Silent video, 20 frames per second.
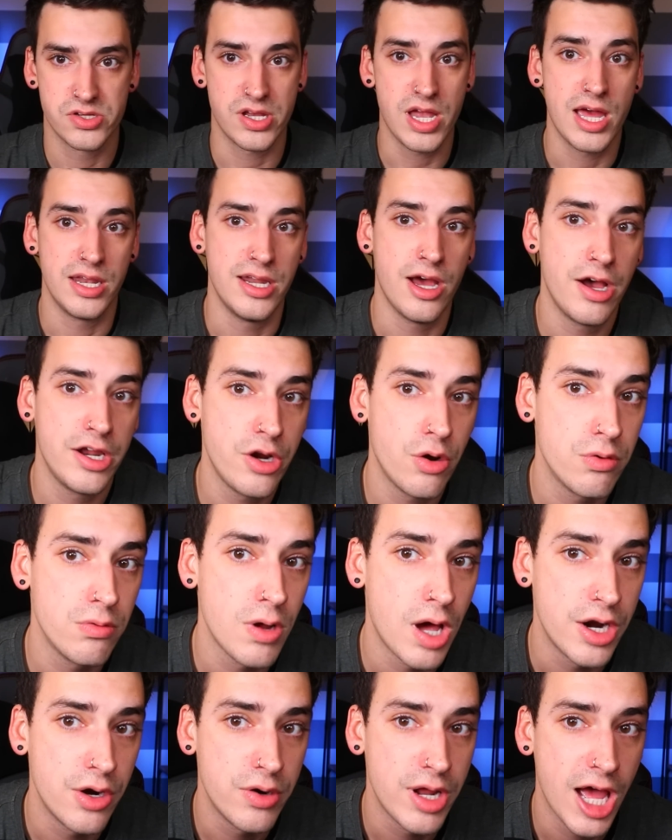So yeah, now I
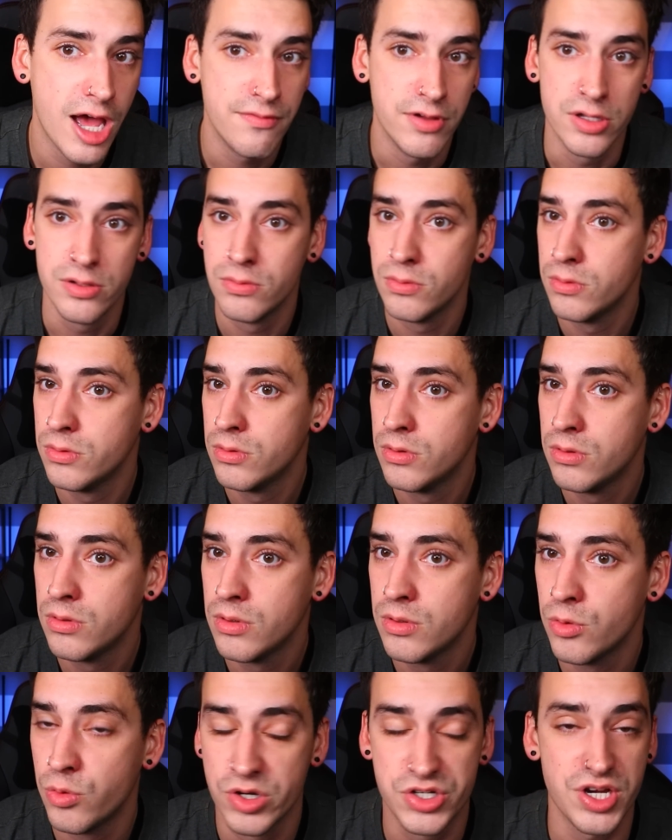don't have it.
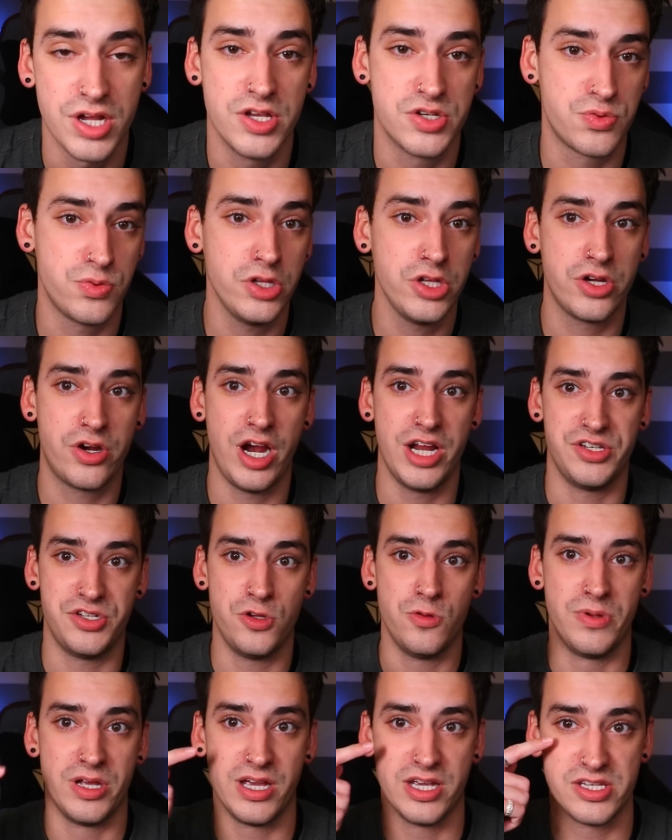Which is really great
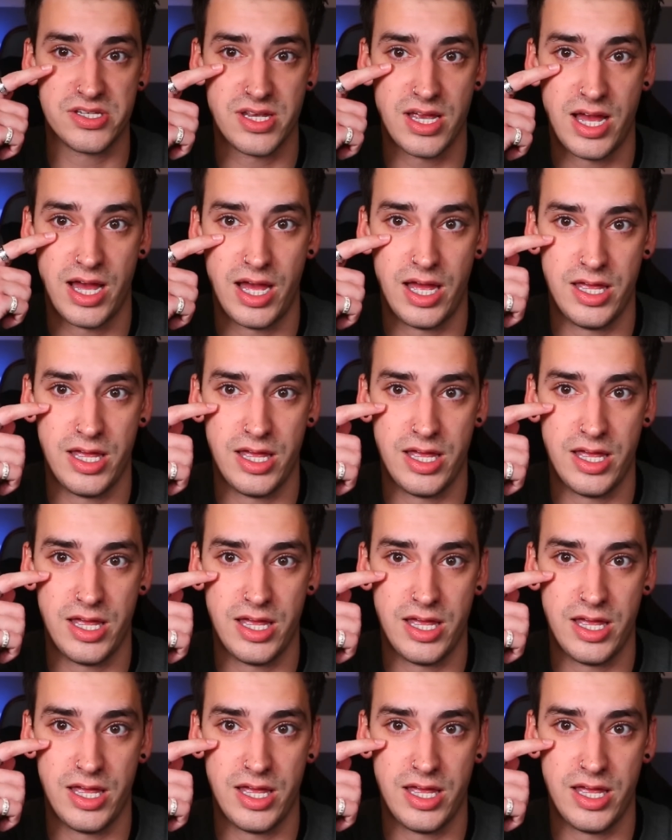too, because